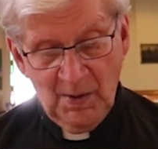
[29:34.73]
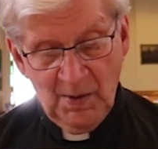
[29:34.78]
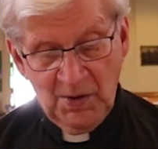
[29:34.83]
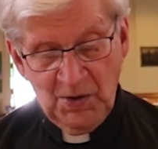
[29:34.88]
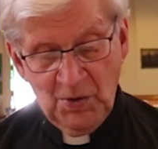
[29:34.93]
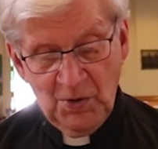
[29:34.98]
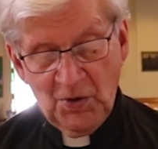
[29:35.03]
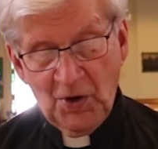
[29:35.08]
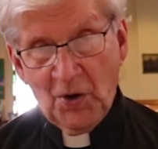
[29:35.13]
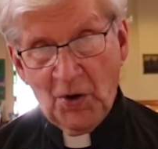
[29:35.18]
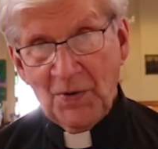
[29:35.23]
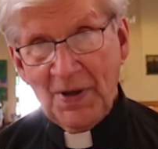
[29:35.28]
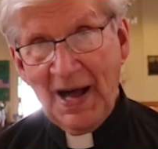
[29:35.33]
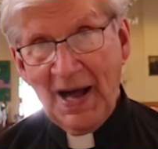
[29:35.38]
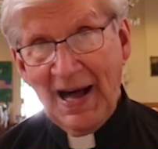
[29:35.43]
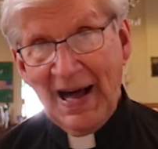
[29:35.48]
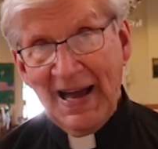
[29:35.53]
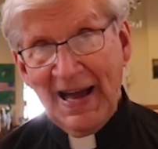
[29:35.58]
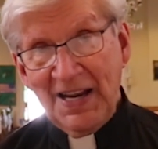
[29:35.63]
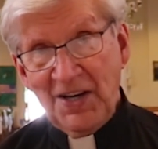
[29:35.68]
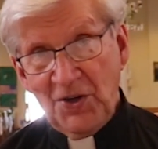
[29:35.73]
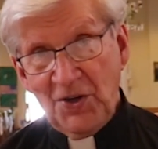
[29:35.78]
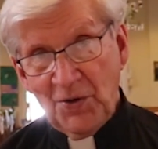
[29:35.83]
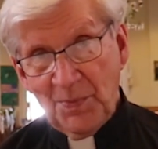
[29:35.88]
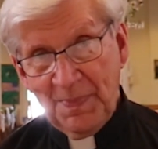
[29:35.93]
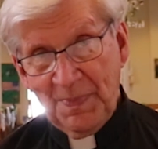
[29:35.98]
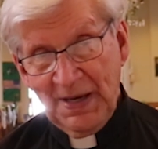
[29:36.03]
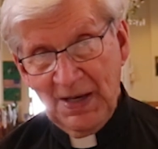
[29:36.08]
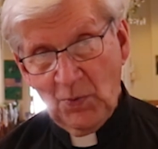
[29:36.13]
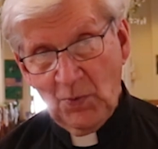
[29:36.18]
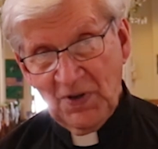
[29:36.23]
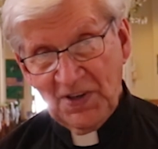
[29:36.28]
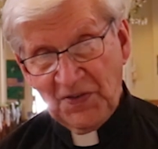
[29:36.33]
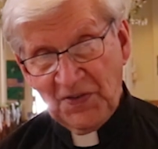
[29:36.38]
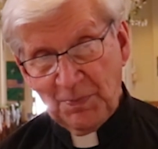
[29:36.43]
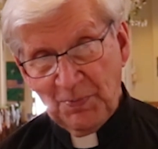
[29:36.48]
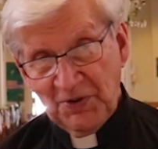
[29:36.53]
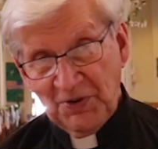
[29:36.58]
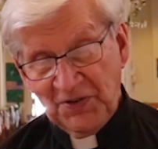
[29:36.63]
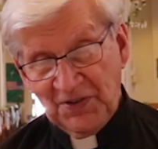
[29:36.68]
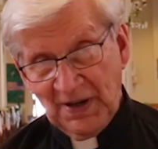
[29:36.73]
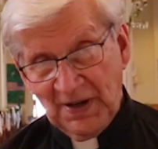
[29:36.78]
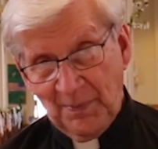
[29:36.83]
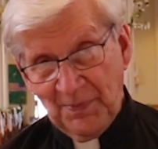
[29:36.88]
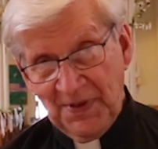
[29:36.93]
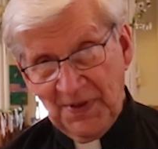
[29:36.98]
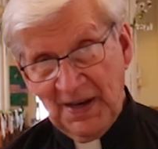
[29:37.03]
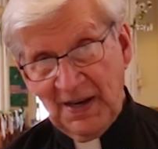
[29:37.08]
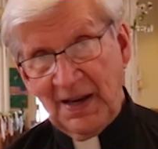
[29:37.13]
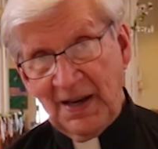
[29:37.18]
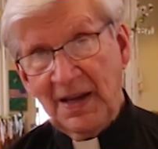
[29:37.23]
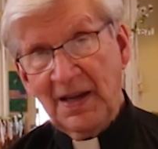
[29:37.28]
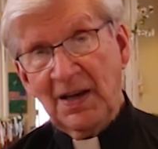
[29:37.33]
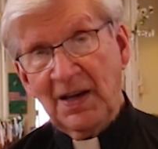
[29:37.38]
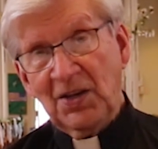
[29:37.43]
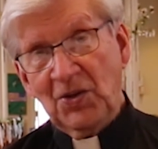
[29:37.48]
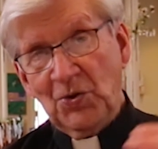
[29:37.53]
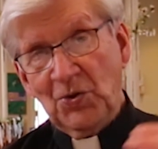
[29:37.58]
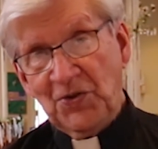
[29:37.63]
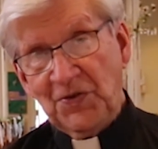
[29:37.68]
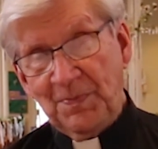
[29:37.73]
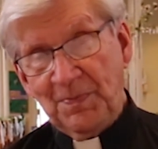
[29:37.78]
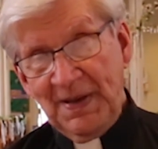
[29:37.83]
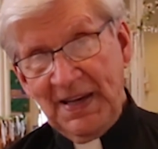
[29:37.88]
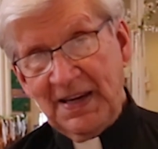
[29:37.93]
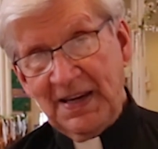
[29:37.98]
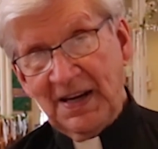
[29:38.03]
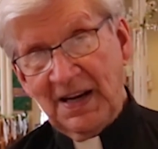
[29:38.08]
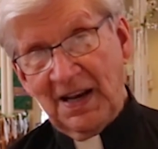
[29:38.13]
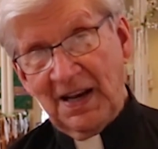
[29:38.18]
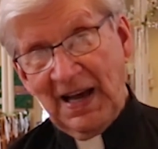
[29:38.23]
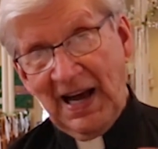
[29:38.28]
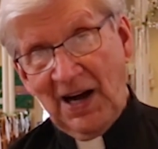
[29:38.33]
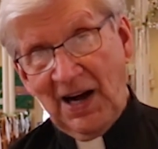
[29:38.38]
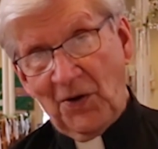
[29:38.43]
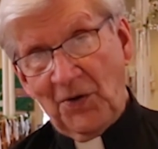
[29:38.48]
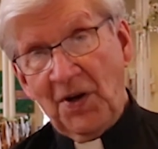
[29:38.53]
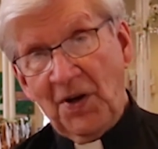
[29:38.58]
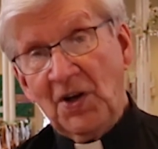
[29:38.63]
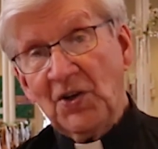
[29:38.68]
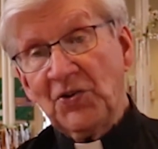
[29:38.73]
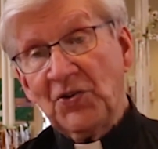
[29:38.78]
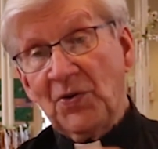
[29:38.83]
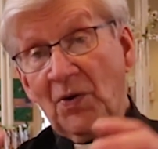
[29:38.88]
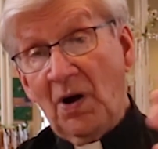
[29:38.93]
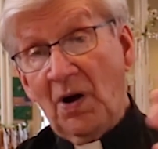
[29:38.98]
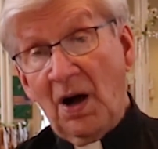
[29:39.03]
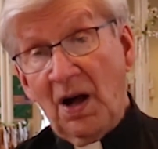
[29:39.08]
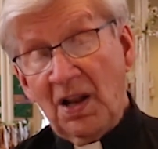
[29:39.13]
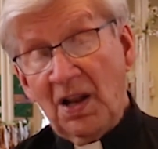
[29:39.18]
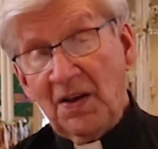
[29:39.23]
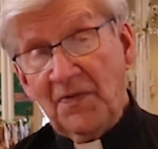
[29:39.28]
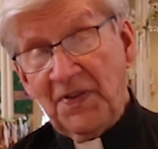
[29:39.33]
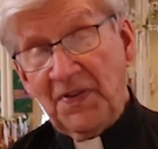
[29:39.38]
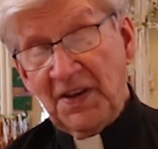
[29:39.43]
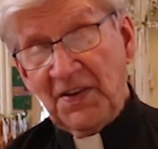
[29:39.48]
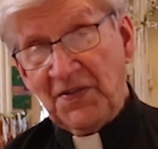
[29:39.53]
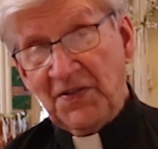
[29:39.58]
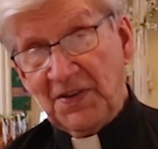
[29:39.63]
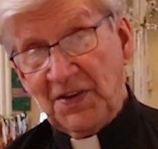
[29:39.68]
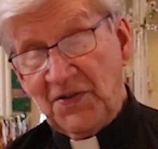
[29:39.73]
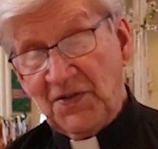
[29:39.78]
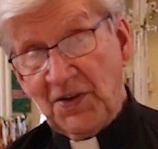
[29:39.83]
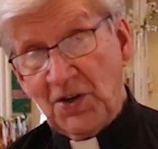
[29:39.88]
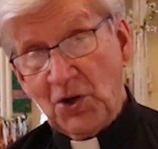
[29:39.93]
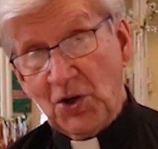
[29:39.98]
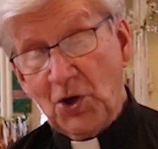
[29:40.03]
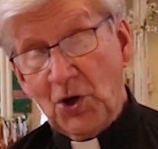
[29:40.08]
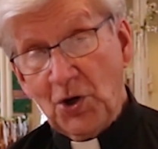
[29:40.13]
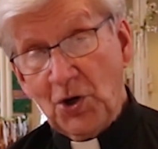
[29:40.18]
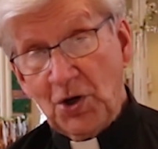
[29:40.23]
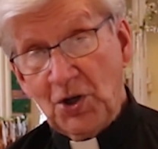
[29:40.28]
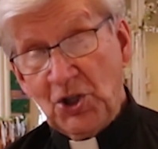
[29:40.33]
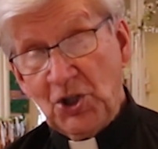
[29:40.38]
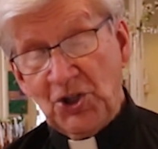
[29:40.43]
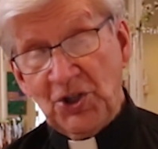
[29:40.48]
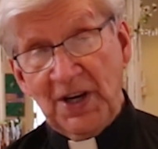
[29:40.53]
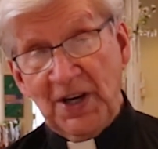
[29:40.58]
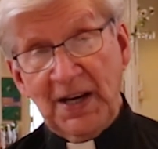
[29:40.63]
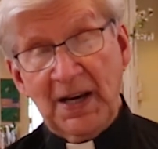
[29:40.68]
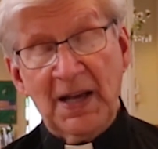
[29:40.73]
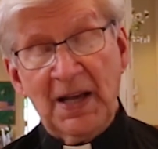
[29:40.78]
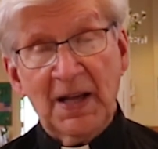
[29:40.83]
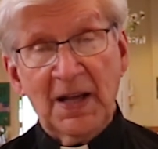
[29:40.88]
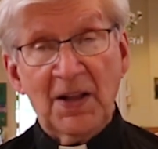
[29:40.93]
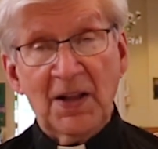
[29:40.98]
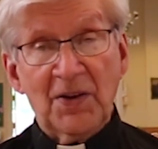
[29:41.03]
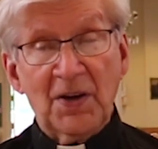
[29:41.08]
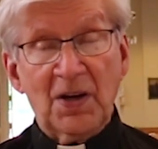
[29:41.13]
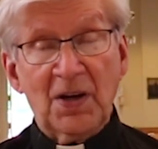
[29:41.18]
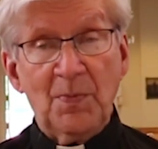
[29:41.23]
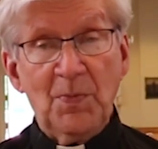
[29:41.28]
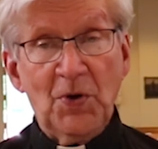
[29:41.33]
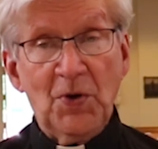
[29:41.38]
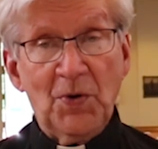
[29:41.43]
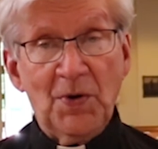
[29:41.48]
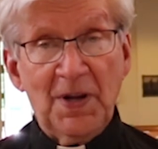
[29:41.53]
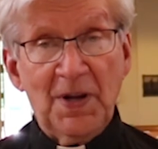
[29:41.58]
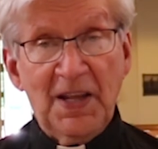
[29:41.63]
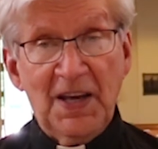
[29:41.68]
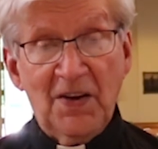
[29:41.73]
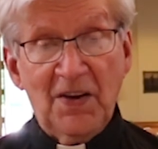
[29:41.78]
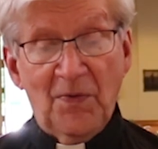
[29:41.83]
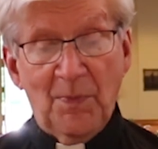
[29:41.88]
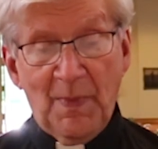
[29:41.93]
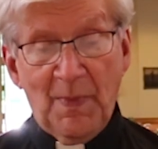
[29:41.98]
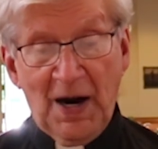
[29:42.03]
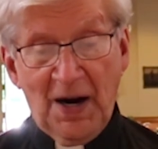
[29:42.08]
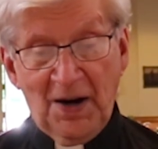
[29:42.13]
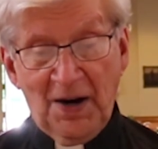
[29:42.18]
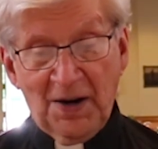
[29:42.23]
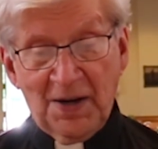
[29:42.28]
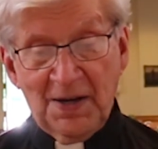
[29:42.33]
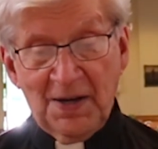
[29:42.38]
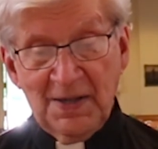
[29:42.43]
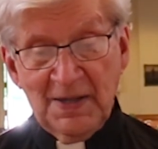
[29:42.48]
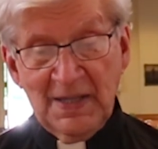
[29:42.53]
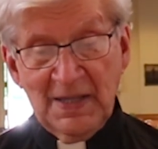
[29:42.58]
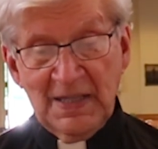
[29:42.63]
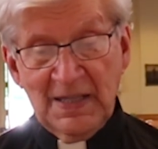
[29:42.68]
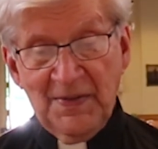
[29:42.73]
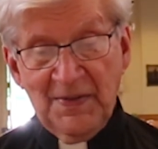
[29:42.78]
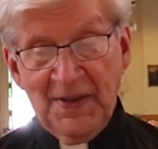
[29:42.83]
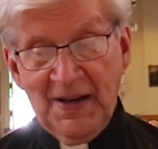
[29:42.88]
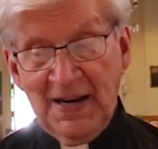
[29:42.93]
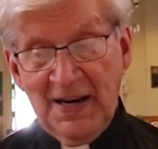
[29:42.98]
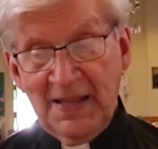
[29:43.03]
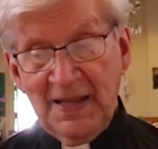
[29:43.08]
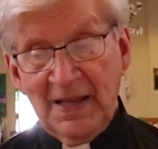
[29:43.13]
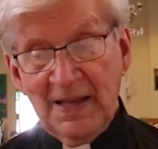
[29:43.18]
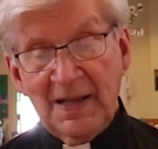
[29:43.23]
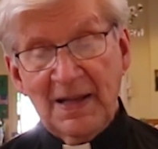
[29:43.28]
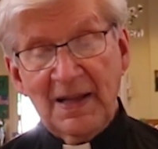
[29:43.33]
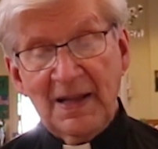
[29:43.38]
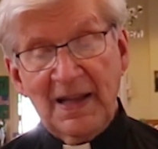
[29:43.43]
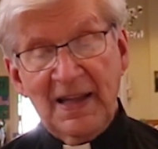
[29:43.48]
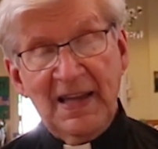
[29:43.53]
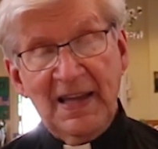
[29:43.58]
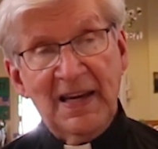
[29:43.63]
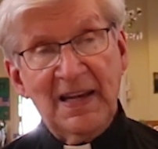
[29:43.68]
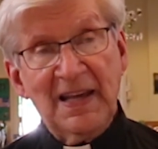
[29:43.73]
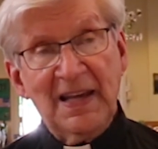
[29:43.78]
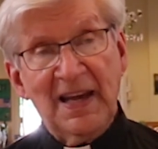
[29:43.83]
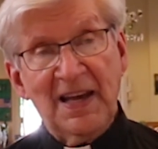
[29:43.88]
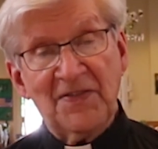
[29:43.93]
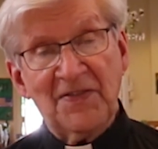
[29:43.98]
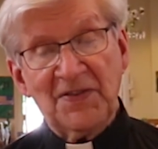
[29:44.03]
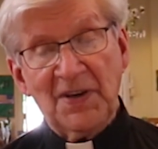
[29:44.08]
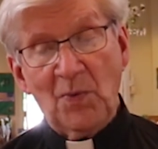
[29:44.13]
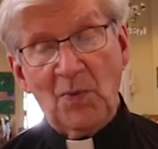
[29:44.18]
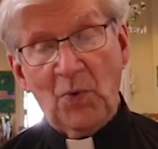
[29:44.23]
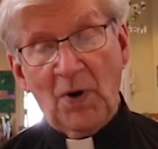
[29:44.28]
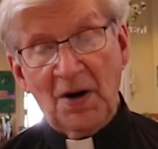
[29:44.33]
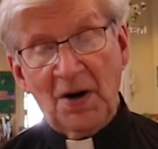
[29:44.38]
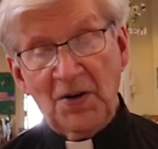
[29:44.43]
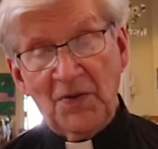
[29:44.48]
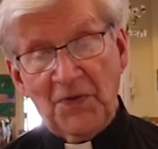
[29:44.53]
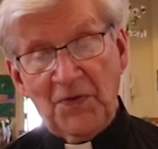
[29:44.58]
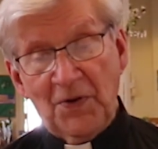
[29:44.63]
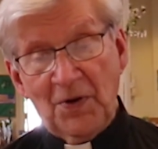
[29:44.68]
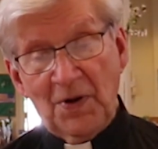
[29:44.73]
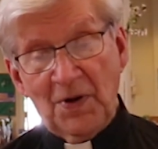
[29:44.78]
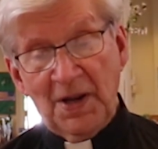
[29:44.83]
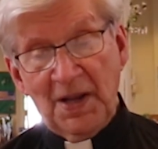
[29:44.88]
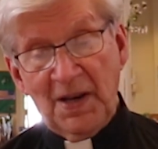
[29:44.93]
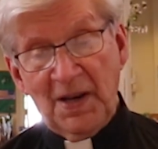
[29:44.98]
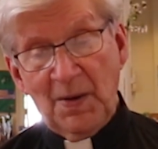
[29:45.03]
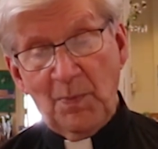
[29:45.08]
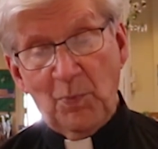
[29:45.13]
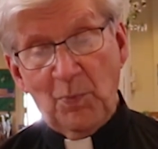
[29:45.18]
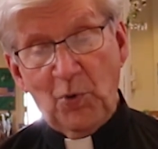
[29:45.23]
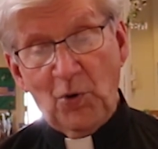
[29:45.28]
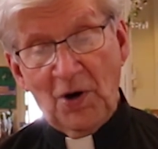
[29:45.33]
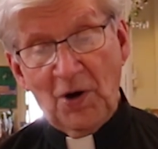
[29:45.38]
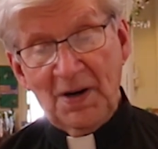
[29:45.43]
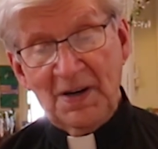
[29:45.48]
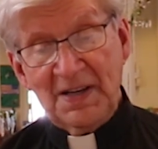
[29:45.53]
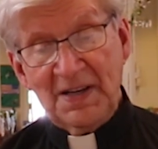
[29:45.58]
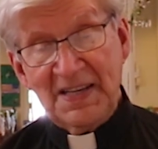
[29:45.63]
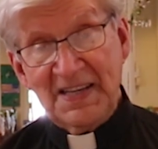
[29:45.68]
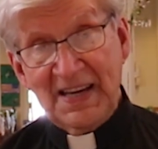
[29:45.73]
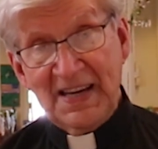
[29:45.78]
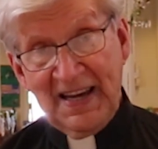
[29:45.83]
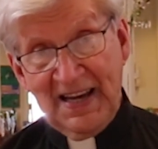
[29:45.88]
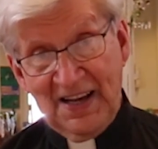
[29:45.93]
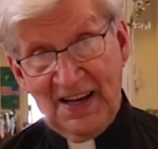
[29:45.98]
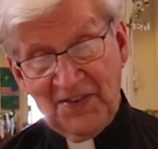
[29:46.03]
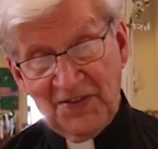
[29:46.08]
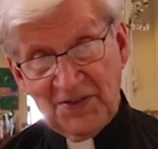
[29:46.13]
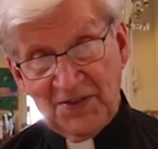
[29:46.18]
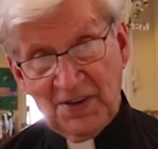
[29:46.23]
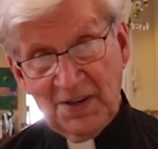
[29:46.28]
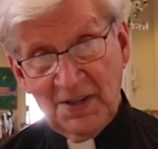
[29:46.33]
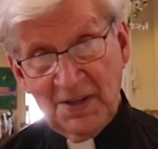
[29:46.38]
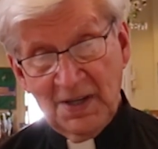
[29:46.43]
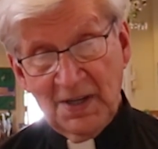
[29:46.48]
you don't hide your whisper something, you speak it aloud. So all of this is encouraging the community of Mark that it has a wonderful and an important task